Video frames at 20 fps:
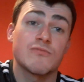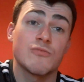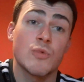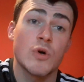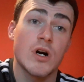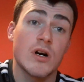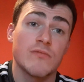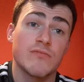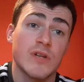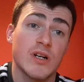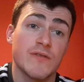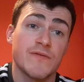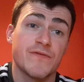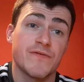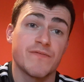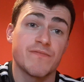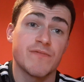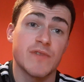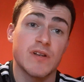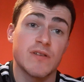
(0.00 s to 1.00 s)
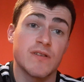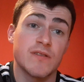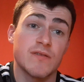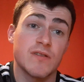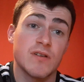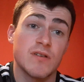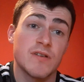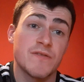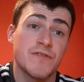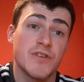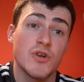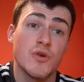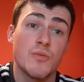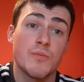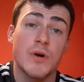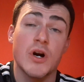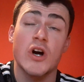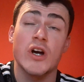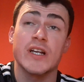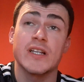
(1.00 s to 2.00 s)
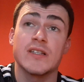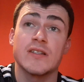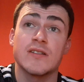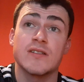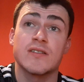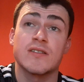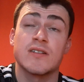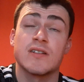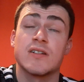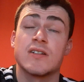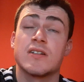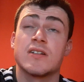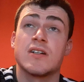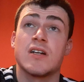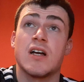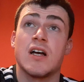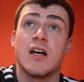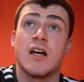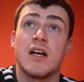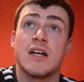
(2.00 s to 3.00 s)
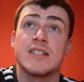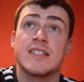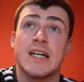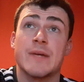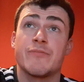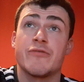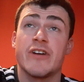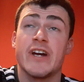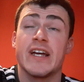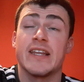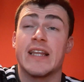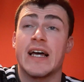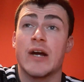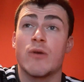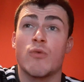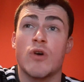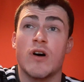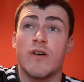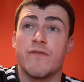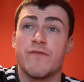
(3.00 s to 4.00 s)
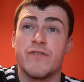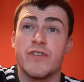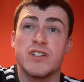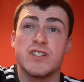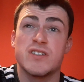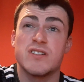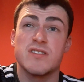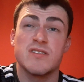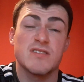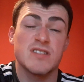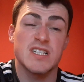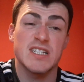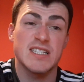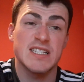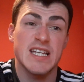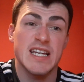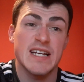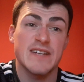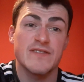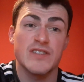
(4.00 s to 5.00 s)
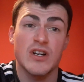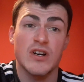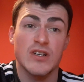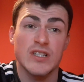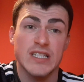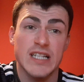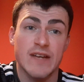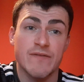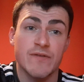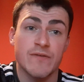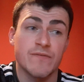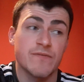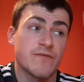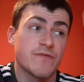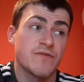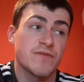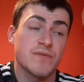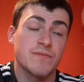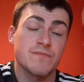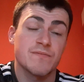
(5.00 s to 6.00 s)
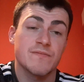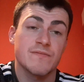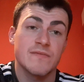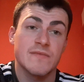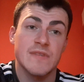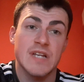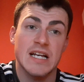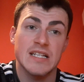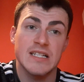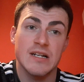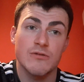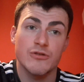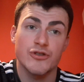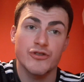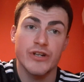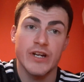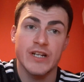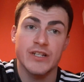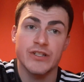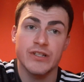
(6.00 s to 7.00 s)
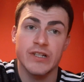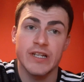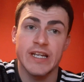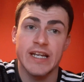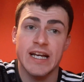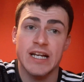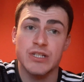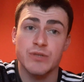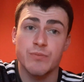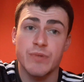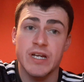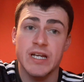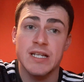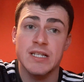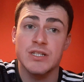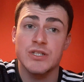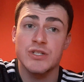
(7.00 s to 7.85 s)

a few points separating, like, what, 1st to 6th or 7th. That's how strange the league has been